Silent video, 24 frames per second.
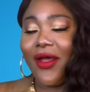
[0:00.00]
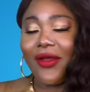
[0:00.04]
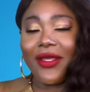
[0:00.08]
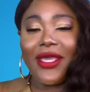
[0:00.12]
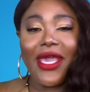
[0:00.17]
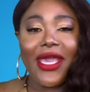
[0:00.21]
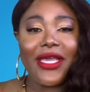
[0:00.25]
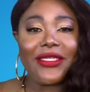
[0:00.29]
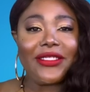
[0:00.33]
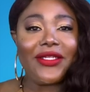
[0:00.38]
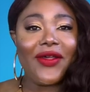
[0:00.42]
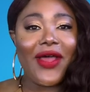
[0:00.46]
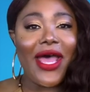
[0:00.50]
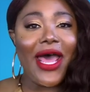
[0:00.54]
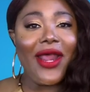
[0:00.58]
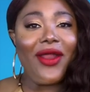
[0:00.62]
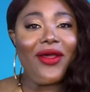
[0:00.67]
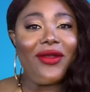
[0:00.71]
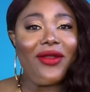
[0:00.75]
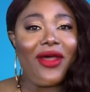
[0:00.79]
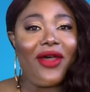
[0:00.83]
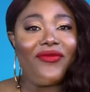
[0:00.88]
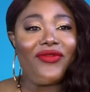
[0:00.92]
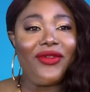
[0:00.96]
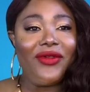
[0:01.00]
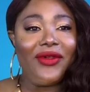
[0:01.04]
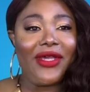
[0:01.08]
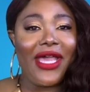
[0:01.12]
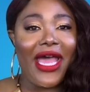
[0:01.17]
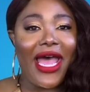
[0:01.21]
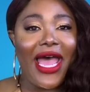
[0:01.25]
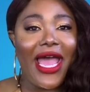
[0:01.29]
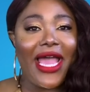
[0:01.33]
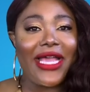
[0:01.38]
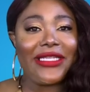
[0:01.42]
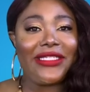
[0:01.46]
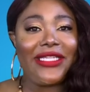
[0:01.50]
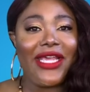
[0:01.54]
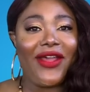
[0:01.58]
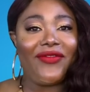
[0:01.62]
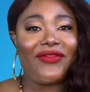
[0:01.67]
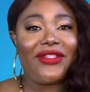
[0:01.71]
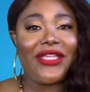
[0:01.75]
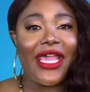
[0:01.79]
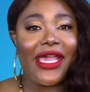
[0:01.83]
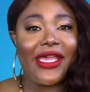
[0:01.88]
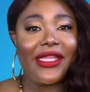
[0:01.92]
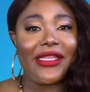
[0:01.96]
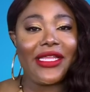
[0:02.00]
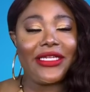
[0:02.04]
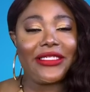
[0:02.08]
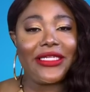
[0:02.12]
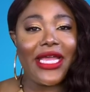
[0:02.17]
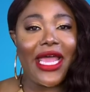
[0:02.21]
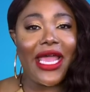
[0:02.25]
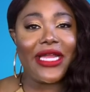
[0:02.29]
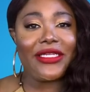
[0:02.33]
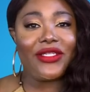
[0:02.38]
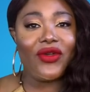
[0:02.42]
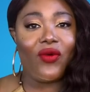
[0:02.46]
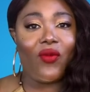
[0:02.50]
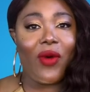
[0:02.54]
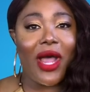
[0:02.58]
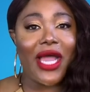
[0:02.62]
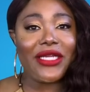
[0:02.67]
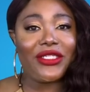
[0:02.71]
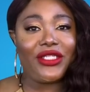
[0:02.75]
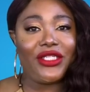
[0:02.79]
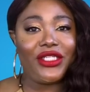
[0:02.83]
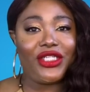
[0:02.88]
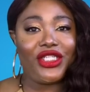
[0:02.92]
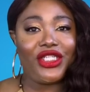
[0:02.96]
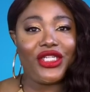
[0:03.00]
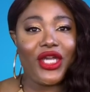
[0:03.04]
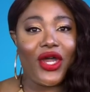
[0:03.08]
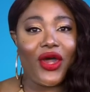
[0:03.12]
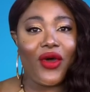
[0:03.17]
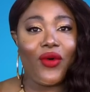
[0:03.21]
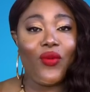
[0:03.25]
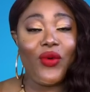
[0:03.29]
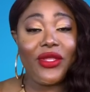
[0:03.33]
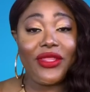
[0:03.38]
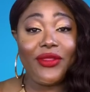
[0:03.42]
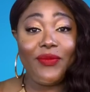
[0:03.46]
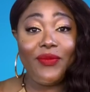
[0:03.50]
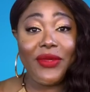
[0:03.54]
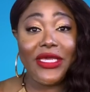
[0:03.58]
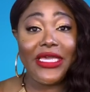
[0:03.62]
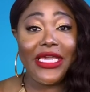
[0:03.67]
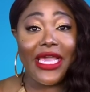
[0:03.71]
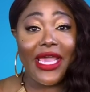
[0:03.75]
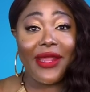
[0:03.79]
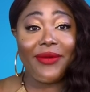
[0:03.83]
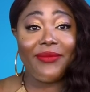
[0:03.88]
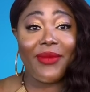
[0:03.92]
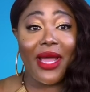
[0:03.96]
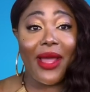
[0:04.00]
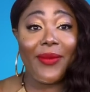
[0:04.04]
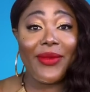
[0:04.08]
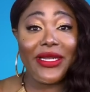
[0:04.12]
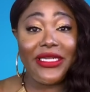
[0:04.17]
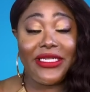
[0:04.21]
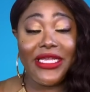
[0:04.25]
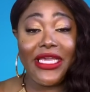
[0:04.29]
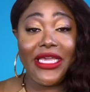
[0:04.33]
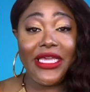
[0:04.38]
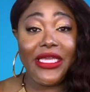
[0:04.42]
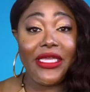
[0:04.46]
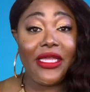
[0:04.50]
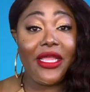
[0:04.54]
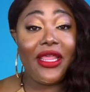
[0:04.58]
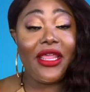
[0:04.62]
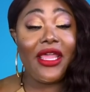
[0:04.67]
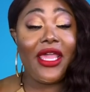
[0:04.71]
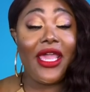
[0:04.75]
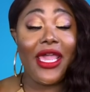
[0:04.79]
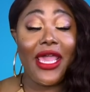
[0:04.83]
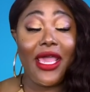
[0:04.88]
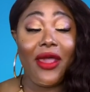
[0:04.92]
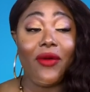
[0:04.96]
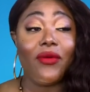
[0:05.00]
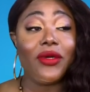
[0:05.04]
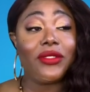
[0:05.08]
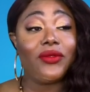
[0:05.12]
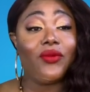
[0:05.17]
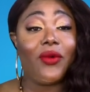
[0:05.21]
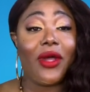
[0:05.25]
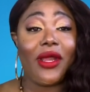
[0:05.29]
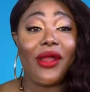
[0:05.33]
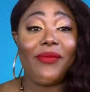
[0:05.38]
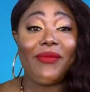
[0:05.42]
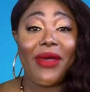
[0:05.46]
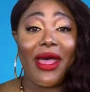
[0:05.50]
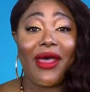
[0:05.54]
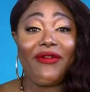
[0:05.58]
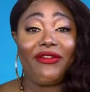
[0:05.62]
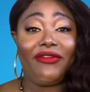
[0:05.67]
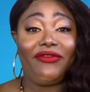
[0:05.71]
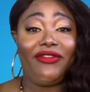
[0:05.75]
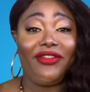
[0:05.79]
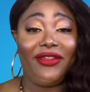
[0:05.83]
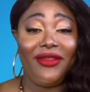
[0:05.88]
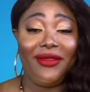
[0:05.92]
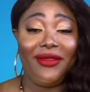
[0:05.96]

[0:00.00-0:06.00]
Okay, so I don't know if you guys have taken the time to watch the show with me and Mama Dean. It was one of my...